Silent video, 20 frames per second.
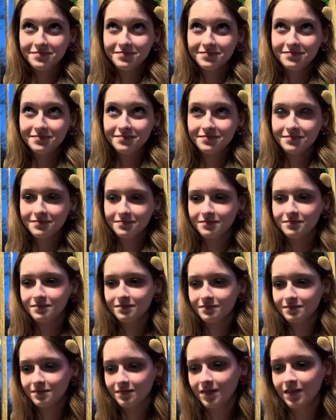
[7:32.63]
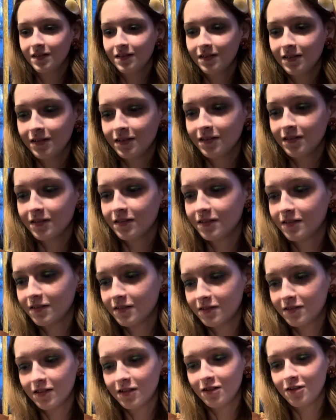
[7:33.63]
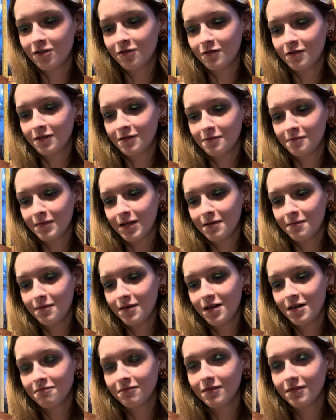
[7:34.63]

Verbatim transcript: Ow. Oh, I hate it. So my mom